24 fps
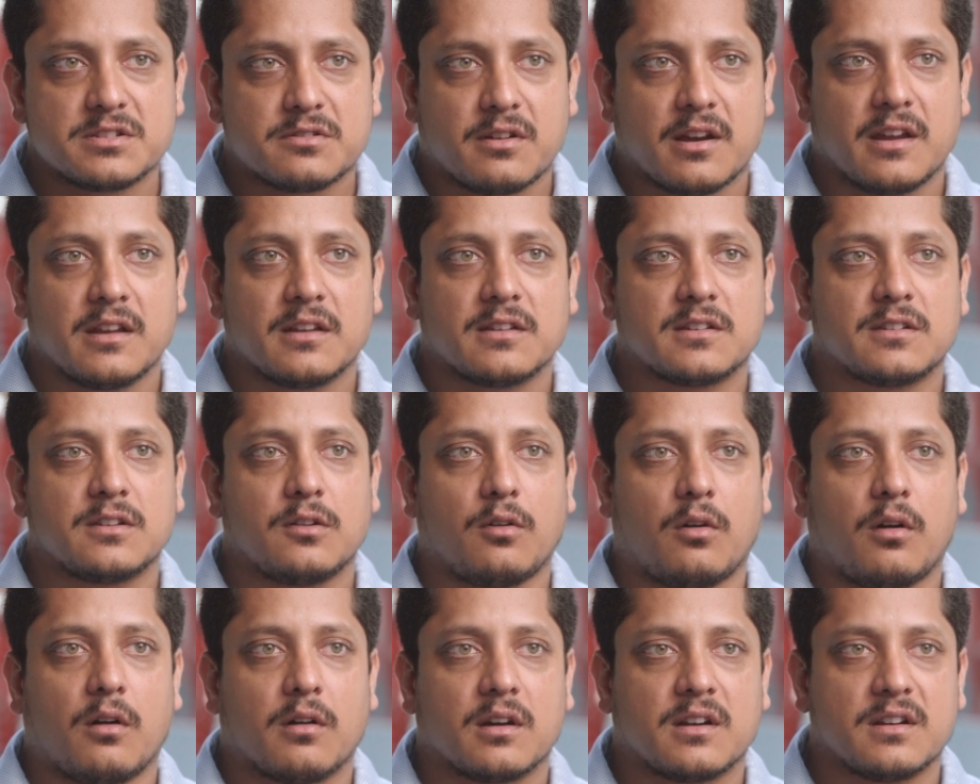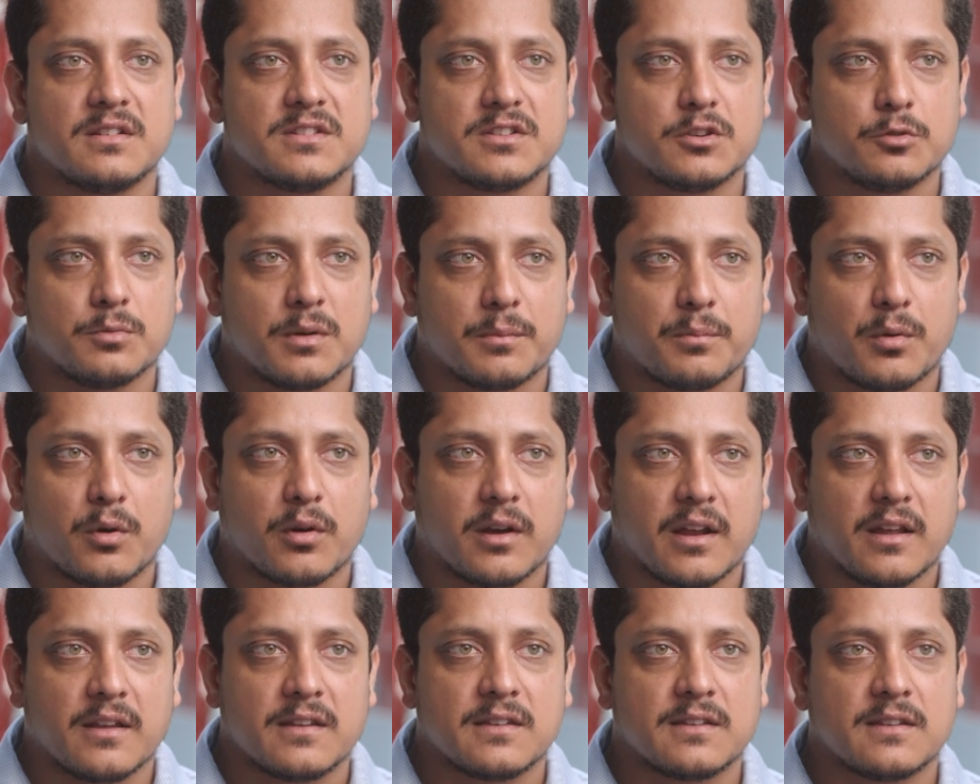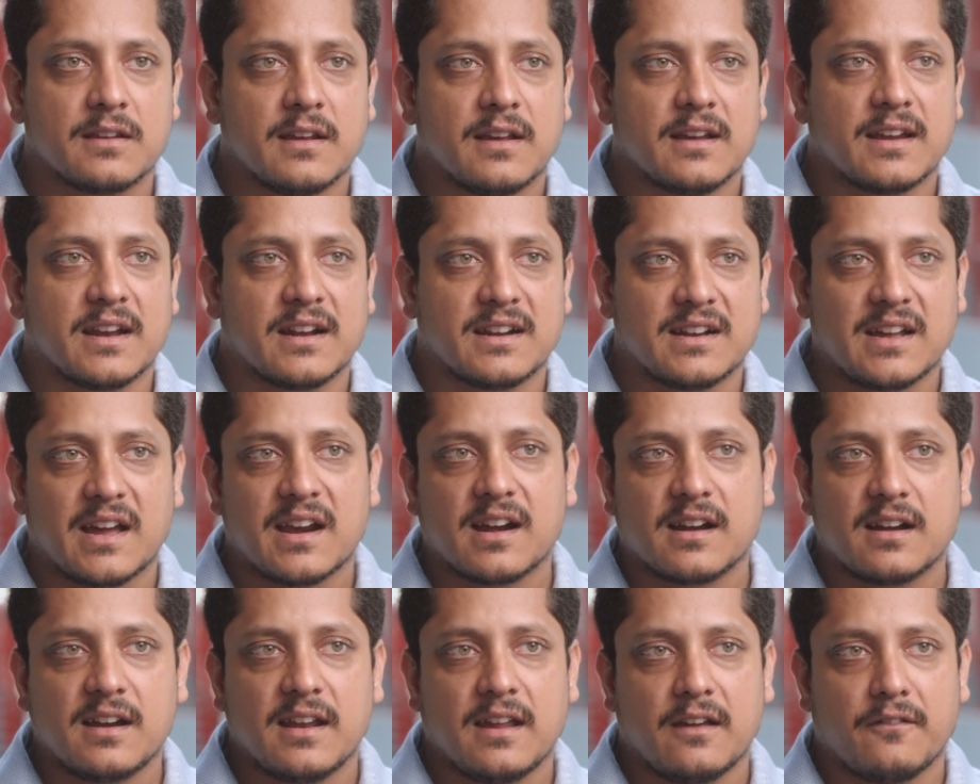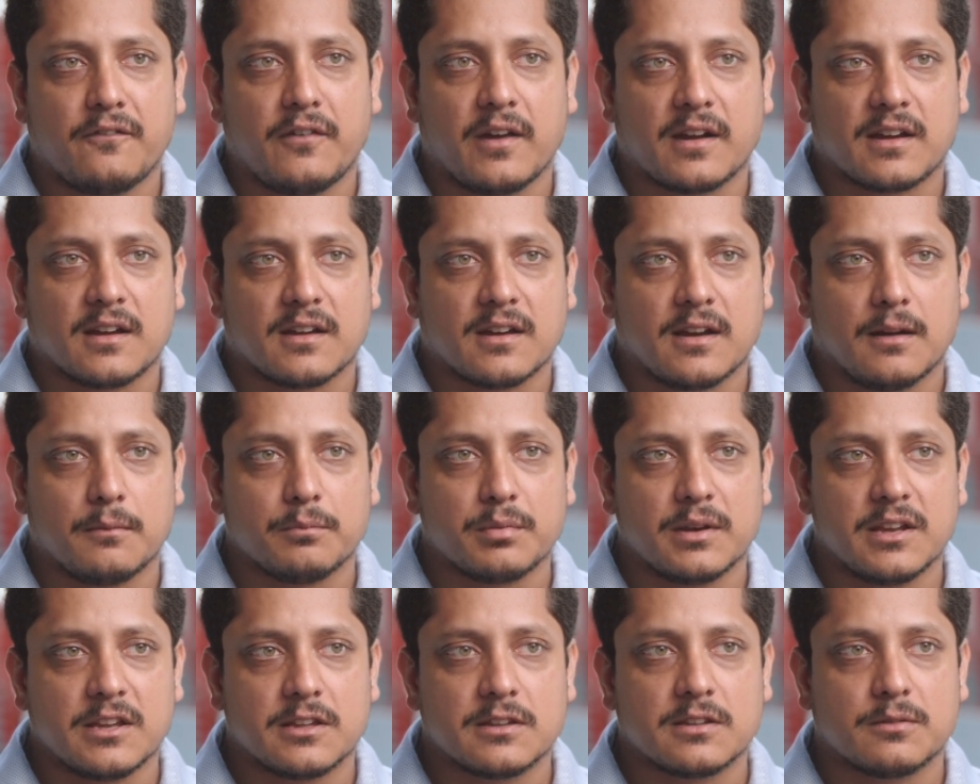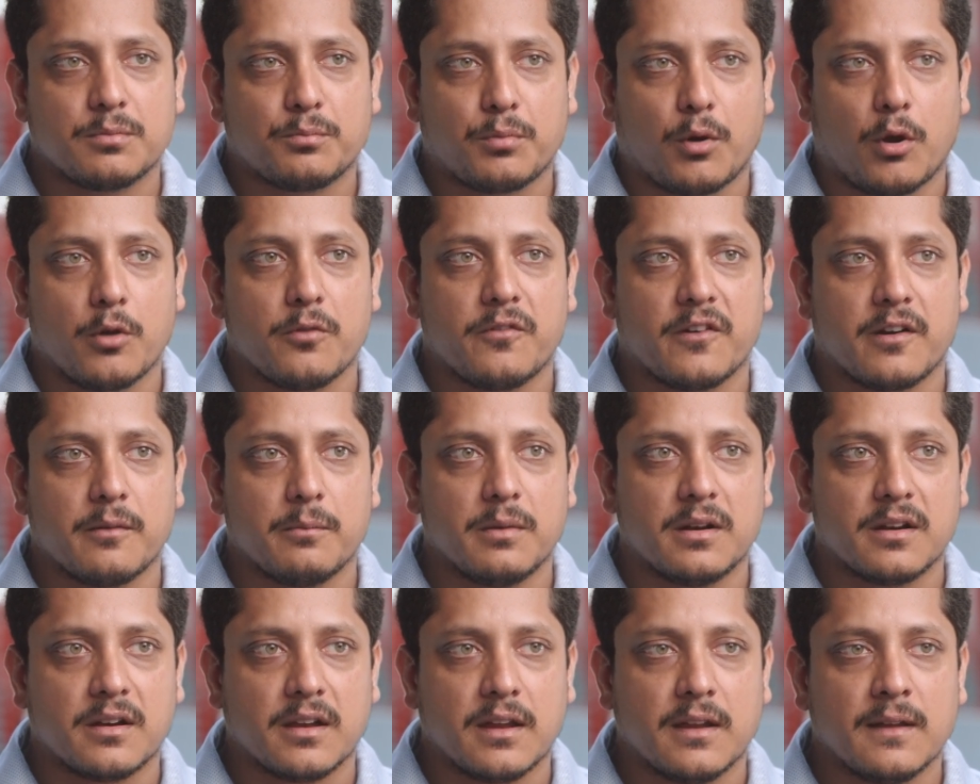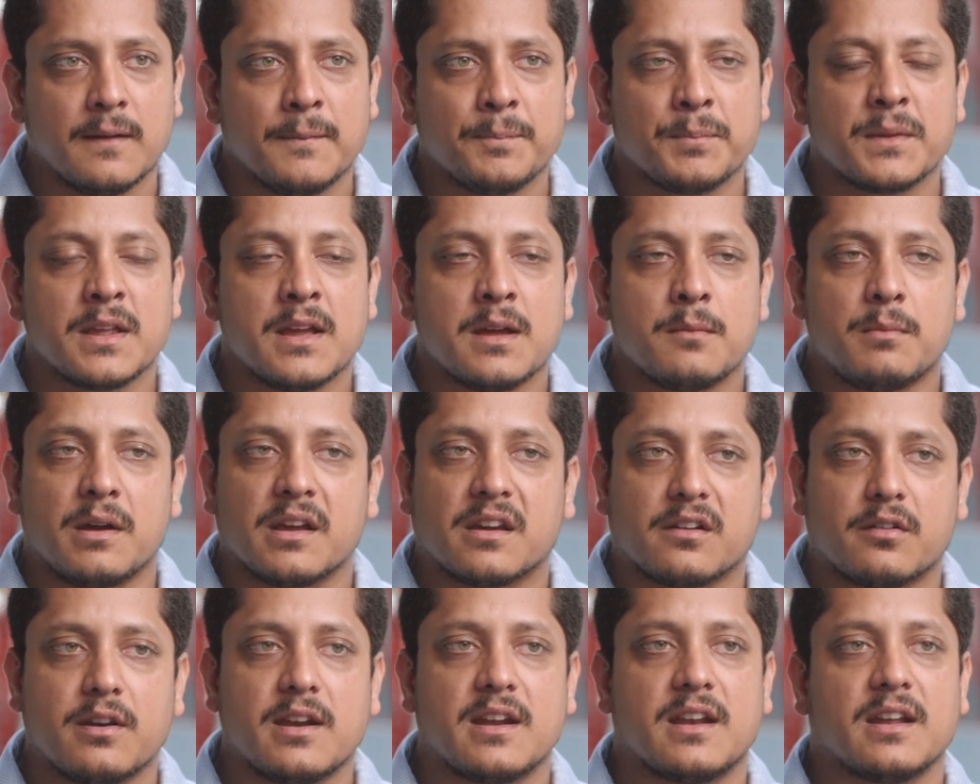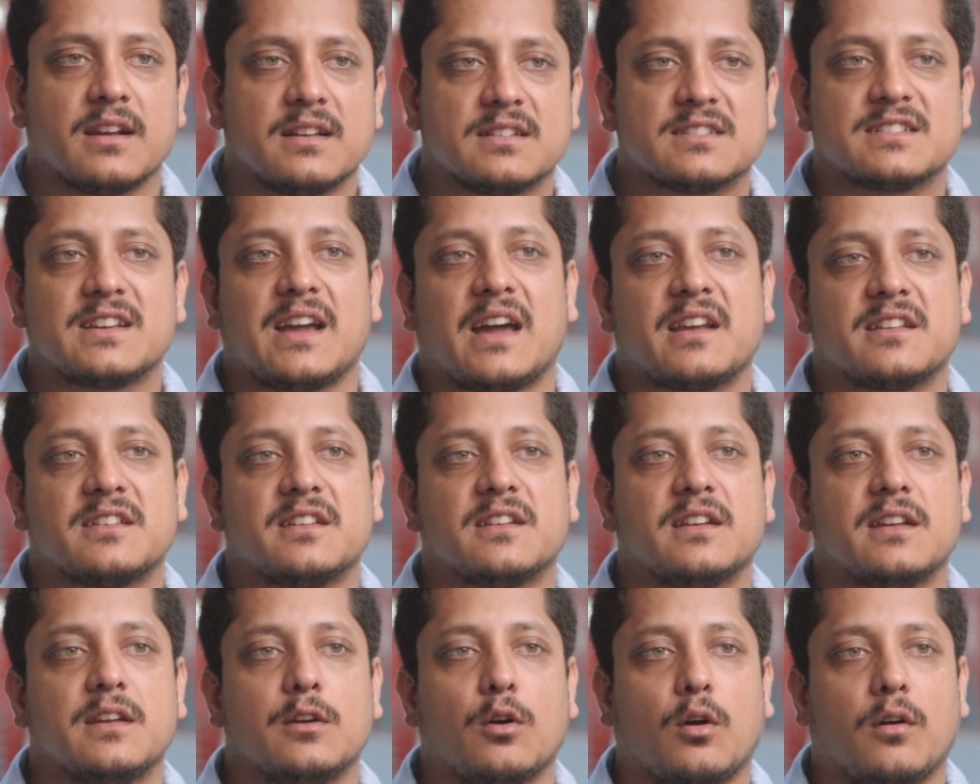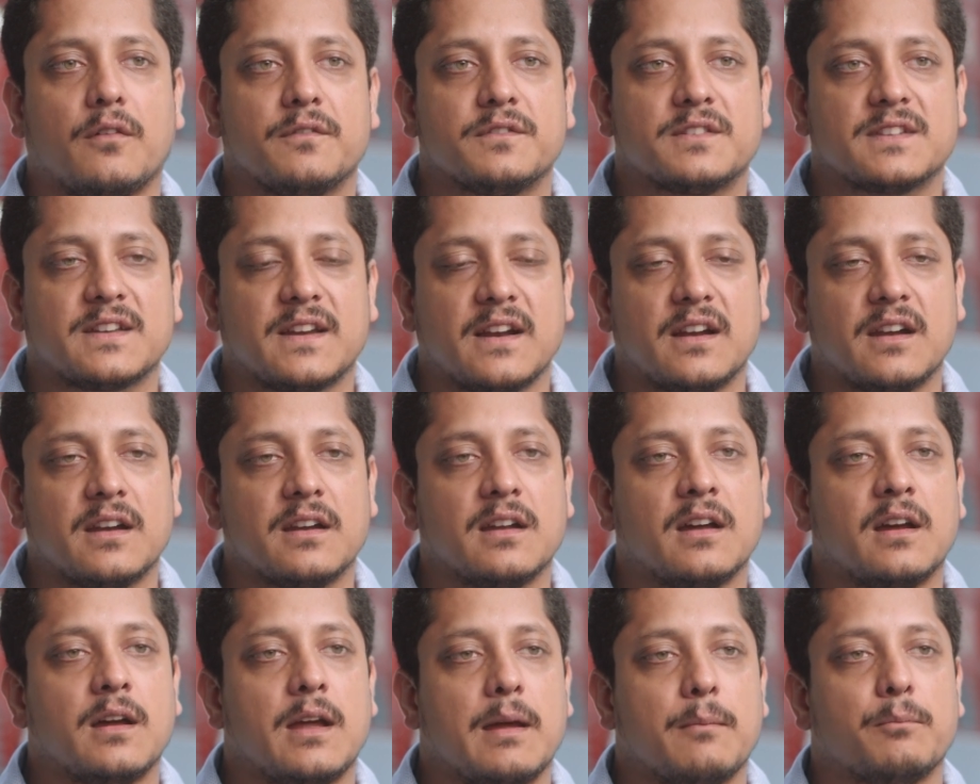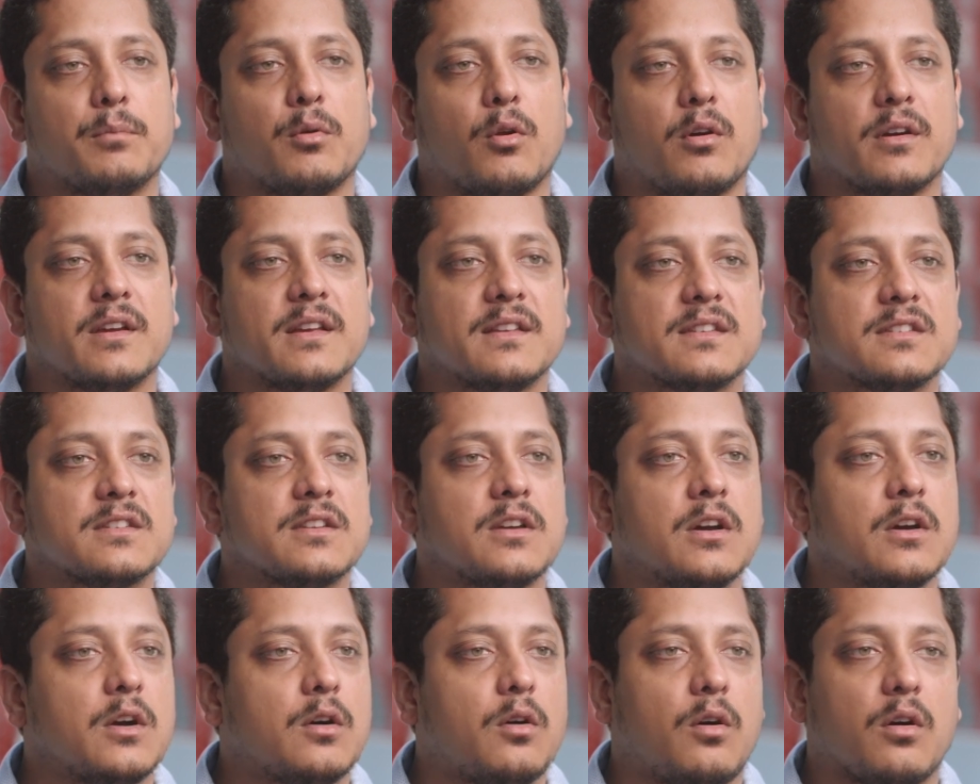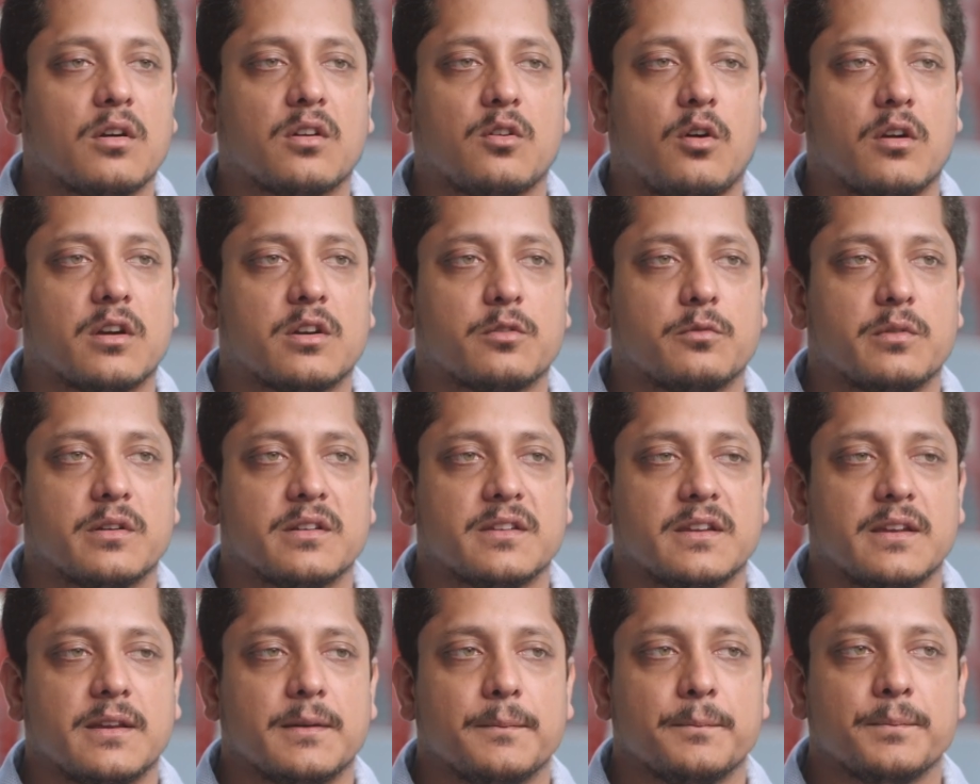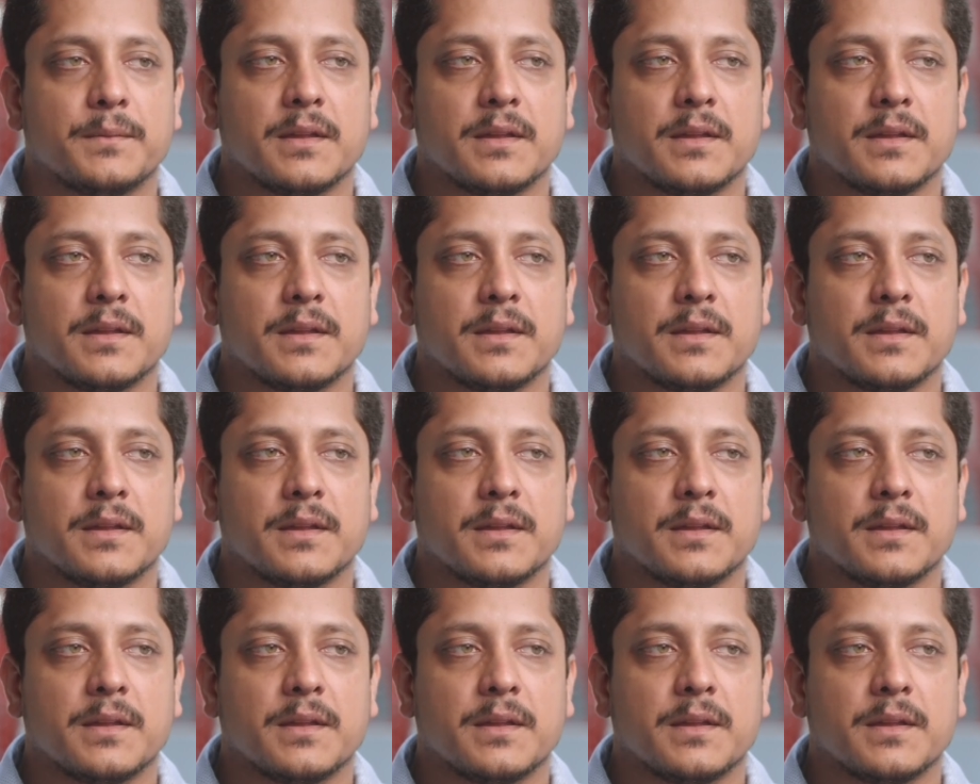strikes or consumer protests can directly affect a company's profitability by creating a scarcity of skilled employees or controversy.